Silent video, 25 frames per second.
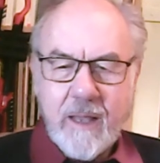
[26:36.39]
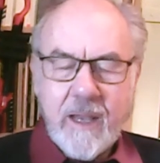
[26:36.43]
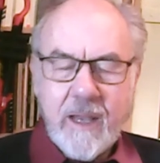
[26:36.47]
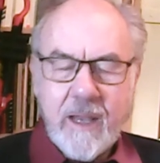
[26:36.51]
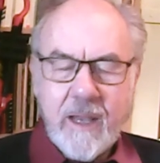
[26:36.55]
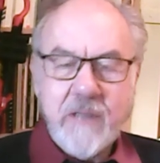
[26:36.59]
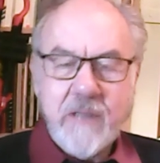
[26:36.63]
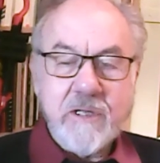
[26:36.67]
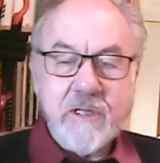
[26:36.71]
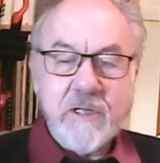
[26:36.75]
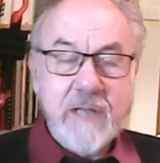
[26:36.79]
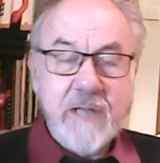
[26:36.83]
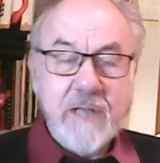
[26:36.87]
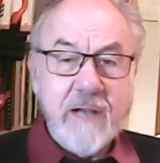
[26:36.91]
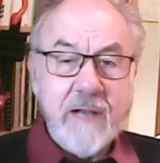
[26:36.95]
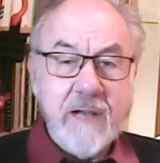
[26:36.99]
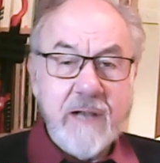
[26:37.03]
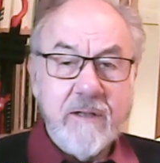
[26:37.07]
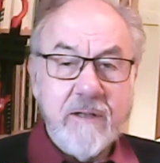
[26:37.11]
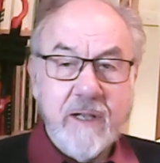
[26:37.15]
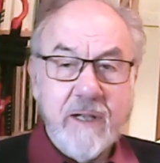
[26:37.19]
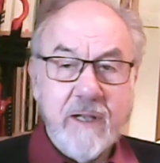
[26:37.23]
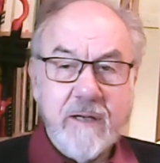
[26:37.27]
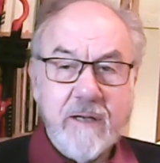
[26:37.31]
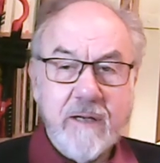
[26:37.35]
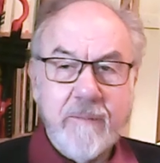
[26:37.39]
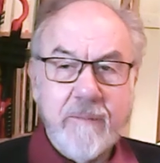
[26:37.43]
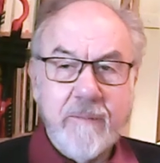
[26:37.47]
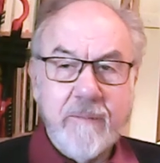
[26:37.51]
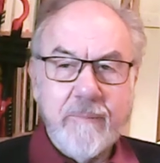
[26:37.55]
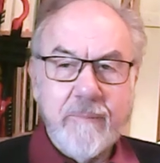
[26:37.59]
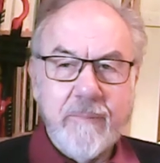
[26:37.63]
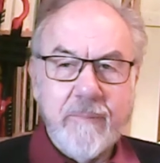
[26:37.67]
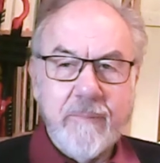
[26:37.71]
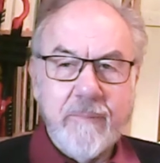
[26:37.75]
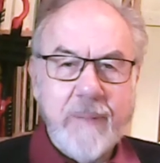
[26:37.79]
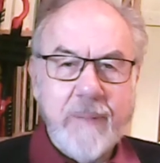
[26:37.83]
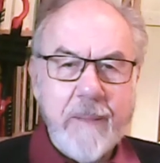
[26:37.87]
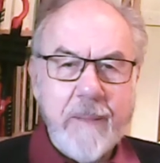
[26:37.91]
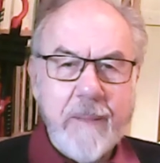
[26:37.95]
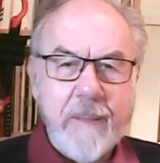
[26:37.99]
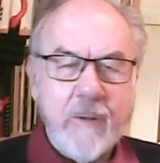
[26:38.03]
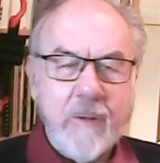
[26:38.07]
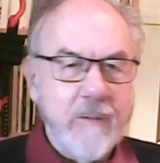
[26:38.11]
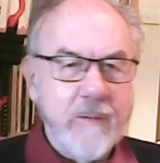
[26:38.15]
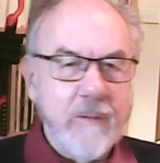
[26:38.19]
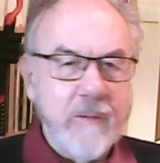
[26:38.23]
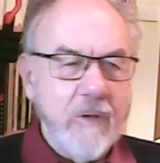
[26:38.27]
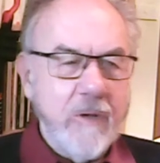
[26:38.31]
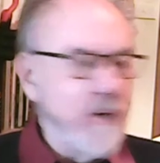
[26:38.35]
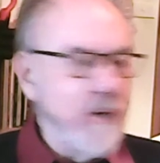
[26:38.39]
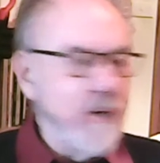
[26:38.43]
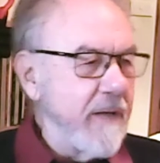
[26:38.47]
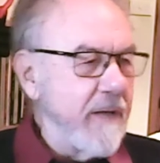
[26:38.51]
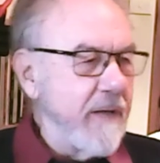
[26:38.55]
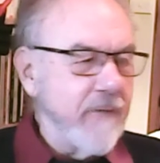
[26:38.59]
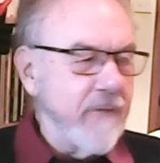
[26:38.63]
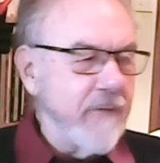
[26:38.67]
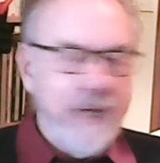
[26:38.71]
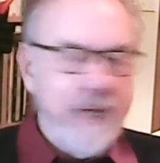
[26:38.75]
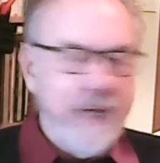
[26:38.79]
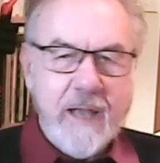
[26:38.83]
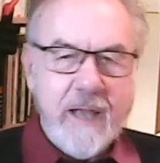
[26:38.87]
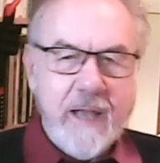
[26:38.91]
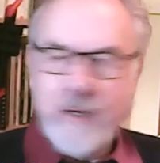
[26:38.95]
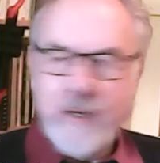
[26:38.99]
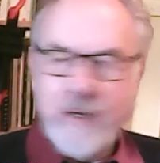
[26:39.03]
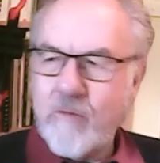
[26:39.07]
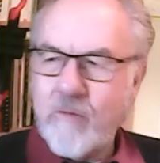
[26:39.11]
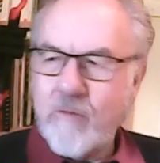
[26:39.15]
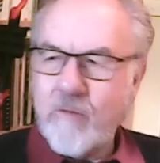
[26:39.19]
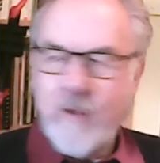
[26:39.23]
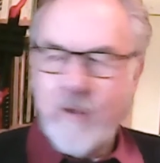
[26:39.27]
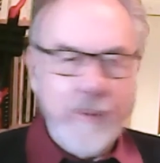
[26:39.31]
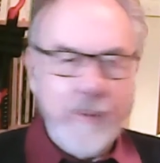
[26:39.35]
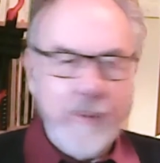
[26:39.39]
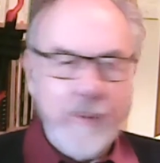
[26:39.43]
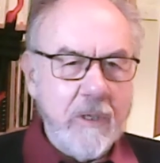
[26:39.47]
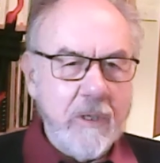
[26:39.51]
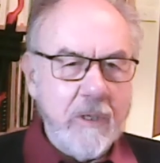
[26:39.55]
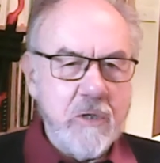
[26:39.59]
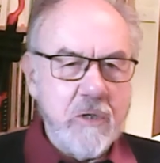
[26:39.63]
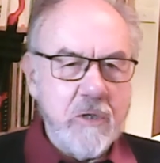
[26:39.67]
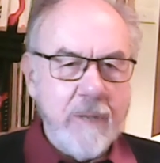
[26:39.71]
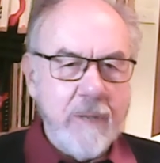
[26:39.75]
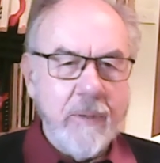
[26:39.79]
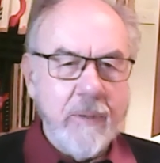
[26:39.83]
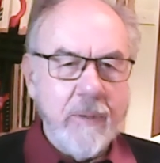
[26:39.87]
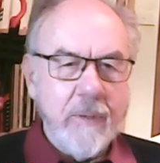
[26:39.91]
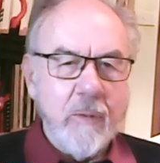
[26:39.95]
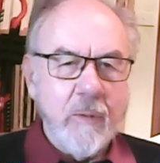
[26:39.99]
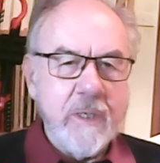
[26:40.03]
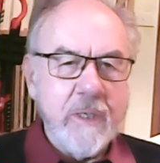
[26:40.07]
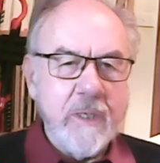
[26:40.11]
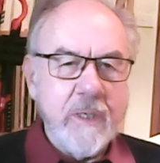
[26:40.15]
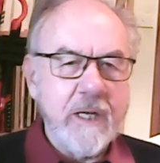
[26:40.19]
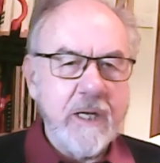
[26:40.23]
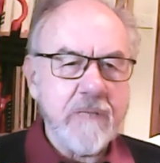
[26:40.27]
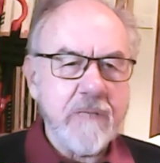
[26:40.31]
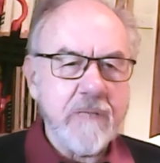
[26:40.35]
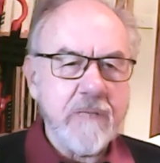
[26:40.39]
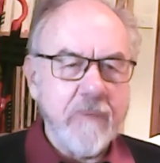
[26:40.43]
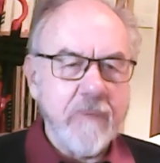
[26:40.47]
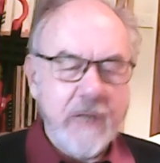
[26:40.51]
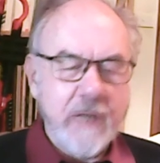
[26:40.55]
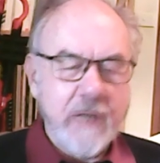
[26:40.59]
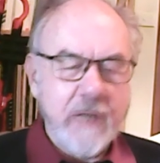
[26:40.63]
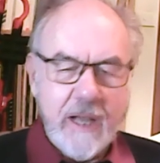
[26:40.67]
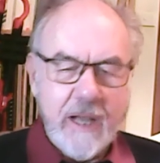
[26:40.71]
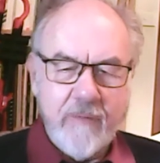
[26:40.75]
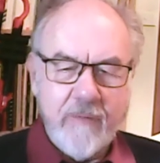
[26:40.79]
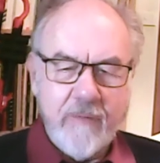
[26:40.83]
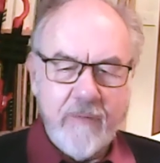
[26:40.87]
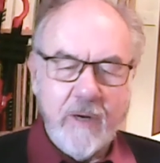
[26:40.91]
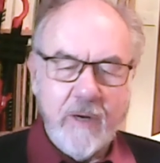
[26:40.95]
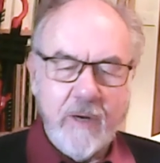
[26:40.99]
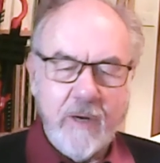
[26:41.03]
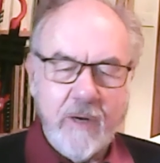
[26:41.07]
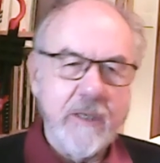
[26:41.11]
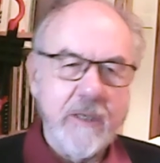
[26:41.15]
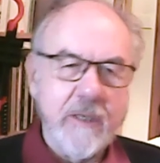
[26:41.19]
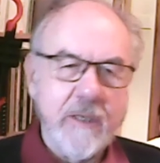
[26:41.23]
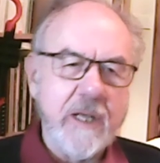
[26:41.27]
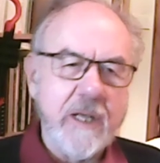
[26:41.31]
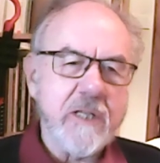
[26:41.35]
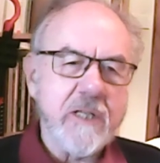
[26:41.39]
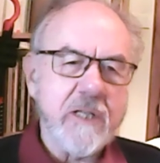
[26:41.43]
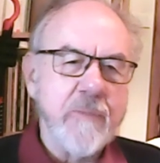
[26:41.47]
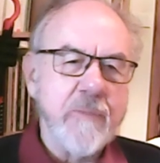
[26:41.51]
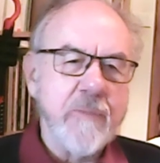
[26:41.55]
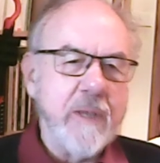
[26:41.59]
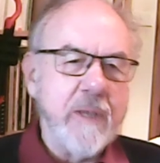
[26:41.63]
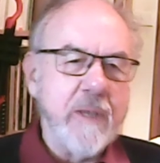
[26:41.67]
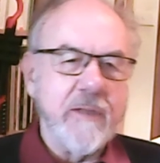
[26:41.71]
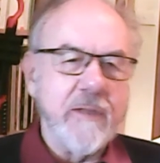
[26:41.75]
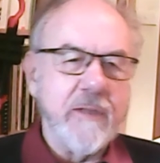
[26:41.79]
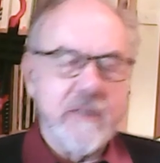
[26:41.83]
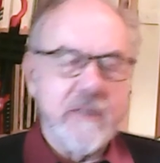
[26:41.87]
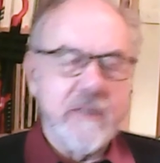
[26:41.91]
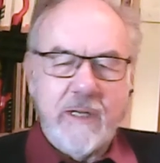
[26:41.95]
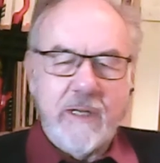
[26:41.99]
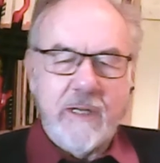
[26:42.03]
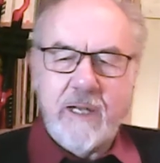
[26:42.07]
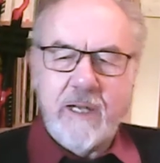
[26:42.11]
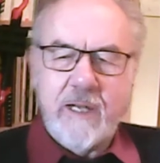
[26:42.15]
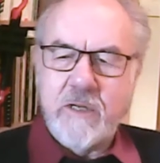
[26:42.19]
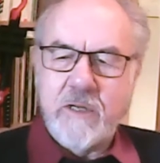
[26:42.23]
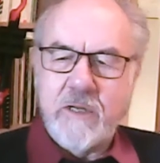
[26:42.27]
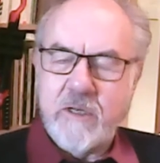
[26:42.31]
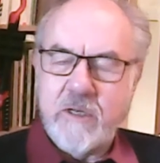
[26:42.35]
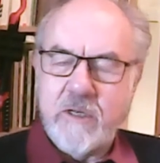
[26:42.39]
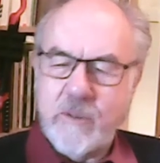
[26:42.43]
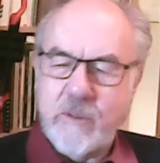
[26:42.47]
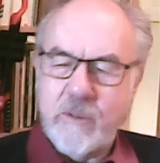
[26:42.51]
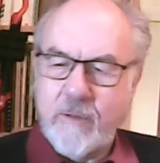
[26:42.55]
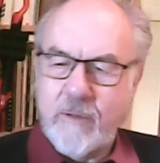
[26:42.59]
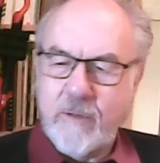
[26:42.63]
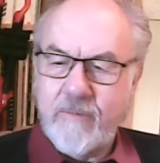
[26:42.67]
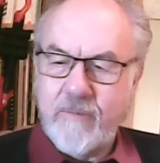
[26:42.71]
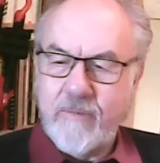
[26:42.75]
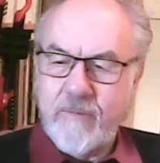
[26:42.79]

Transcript: It's said that people who never had a trip on a jumbo were desperate to have one, and Dick Smith is alleged to have